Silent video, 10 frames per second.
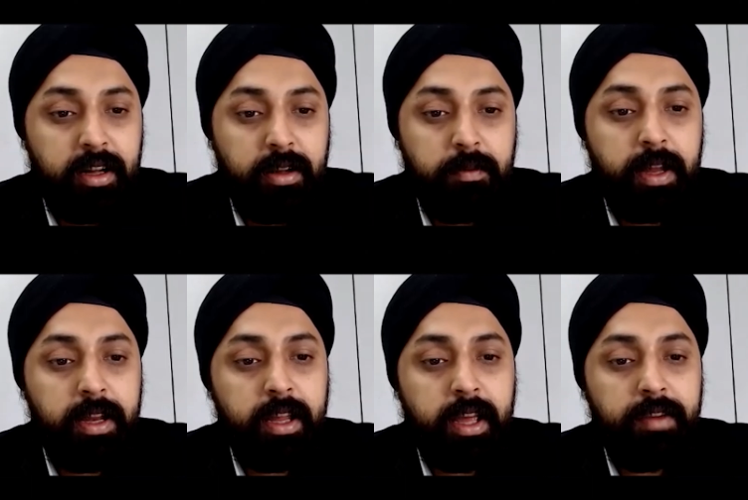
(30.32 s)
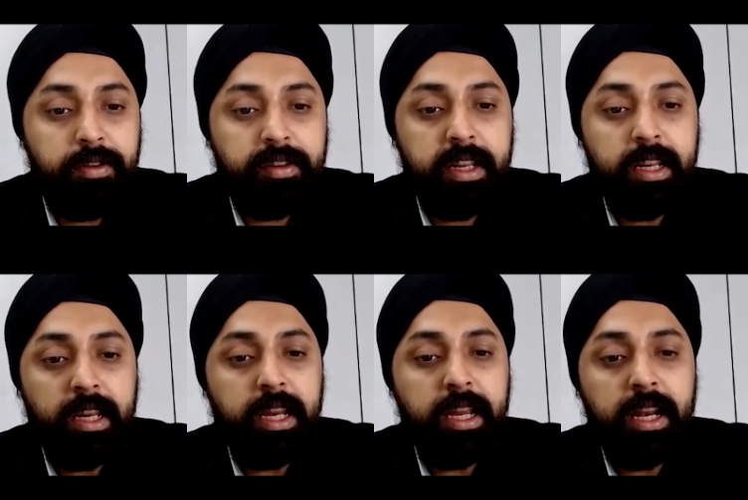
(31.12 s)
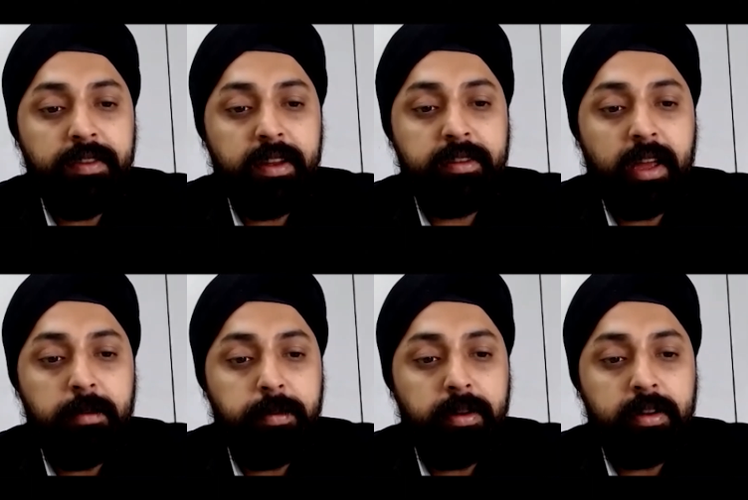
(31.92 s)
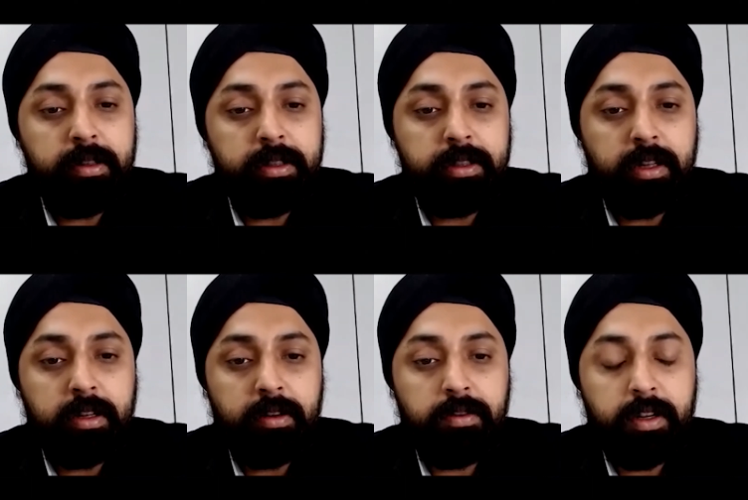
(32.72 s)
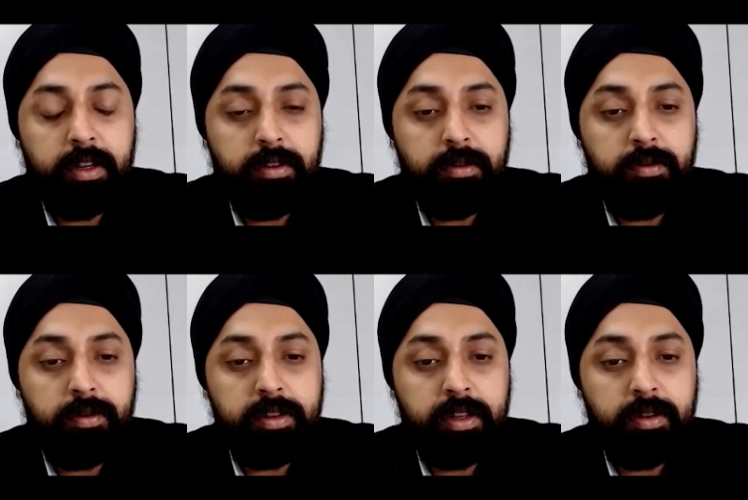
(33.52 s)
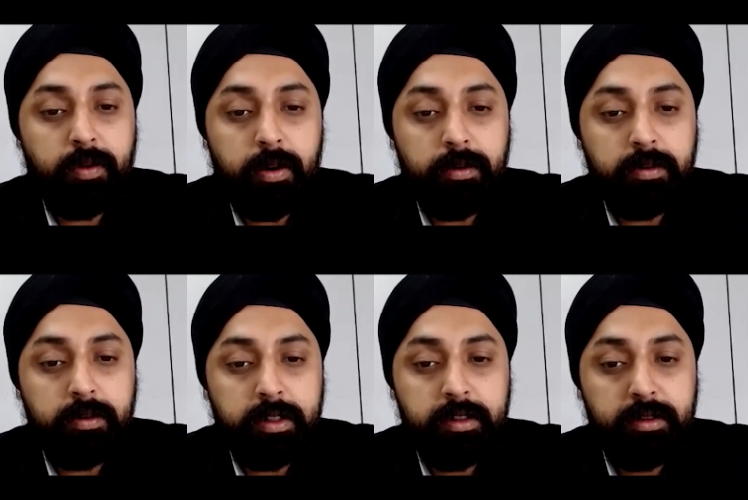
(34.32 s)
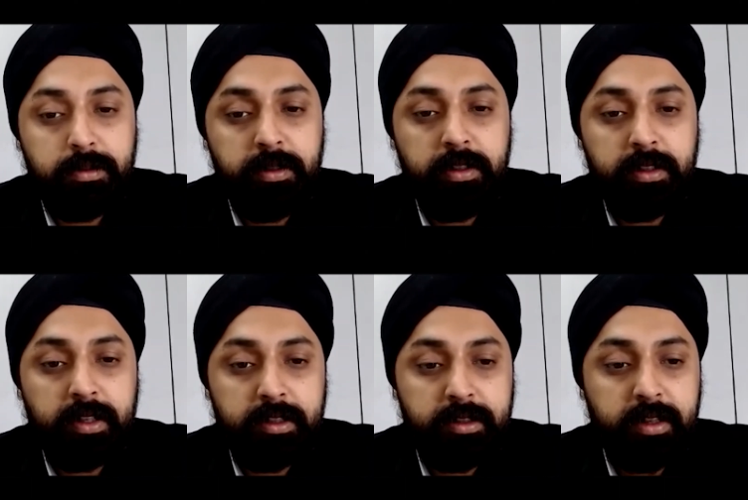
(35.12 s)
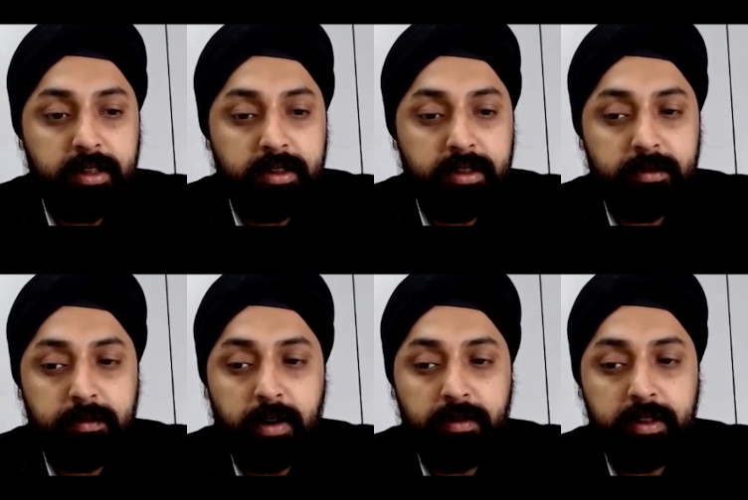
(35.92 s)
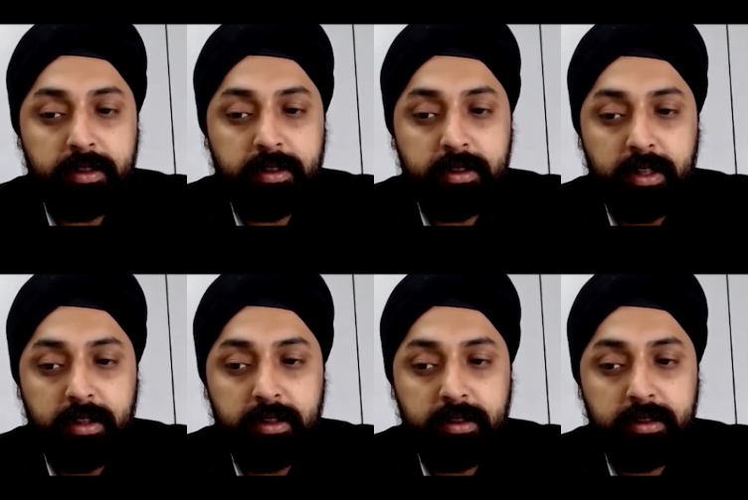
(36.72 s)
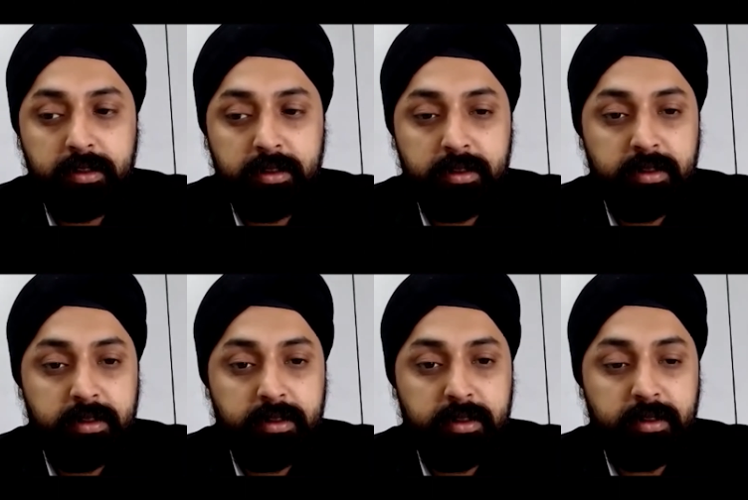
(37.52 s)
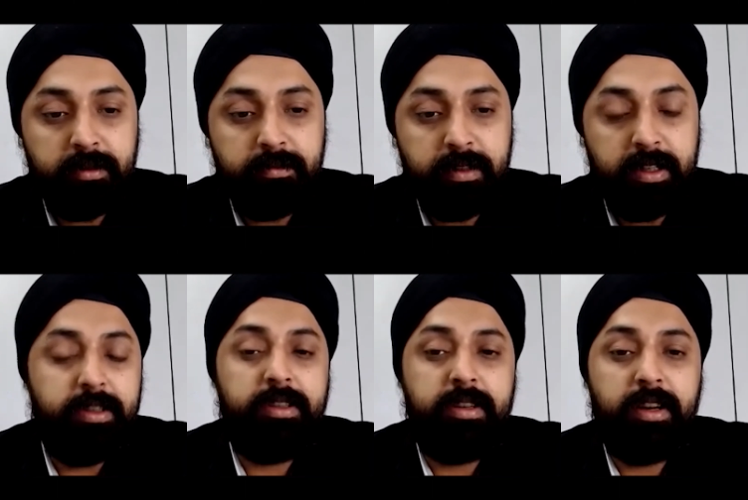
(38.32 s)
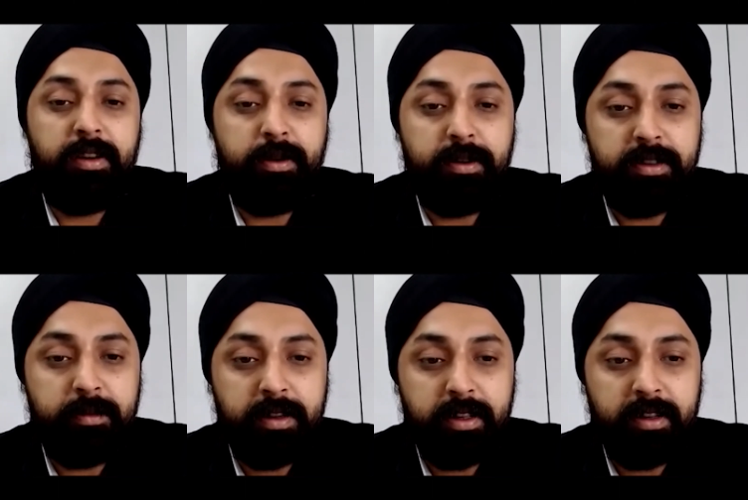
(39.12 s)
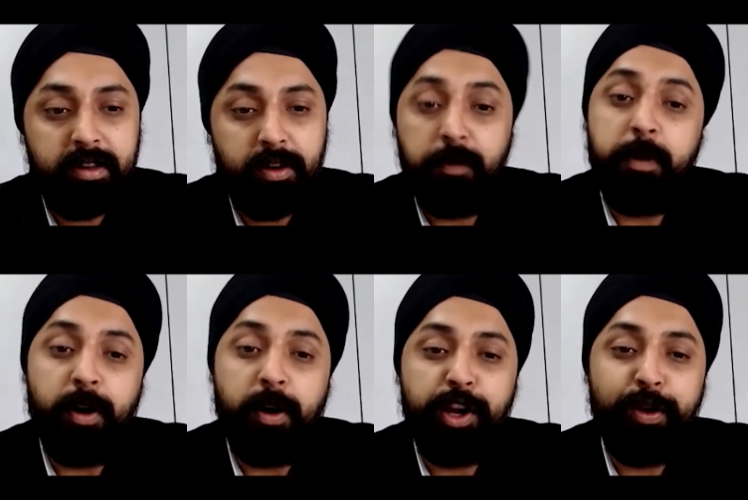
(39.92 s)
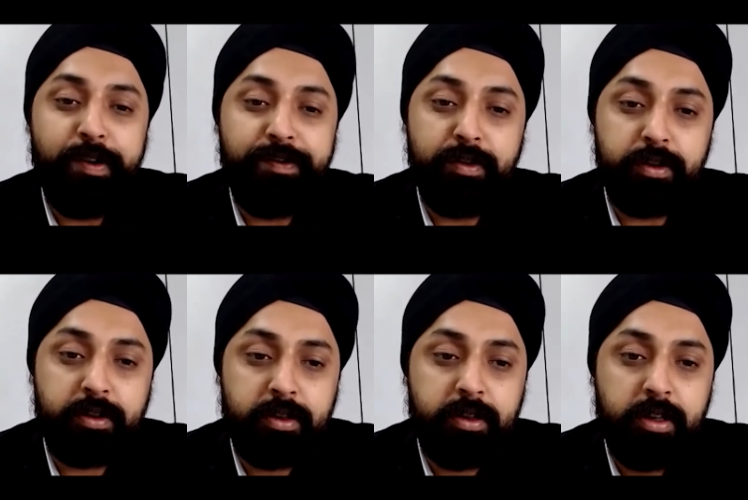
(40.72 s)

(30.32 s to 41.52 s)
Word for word: Um, and have you seen any real life examples where you would say, wow, this student has done marvelous in this you know, industry or something like that? Beyond you, of course.